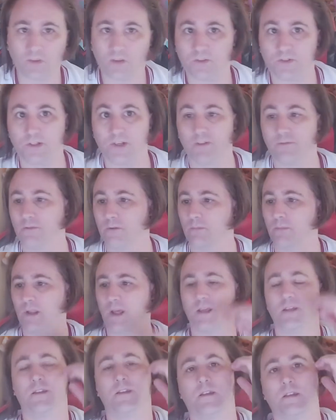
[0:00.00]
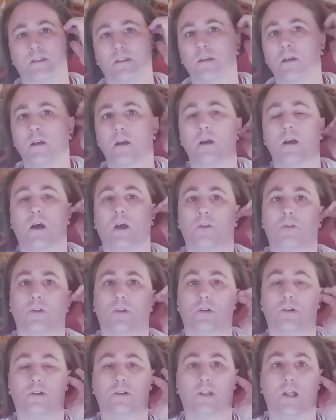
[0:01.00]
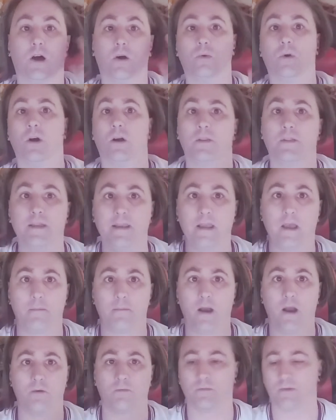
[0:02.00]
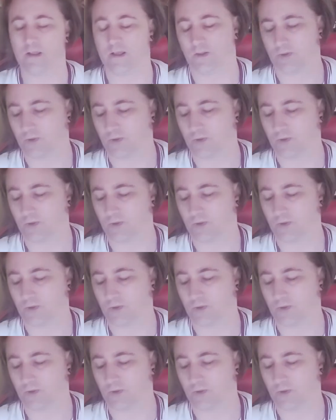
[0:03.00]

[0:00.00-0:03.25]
to different places and lower the amount that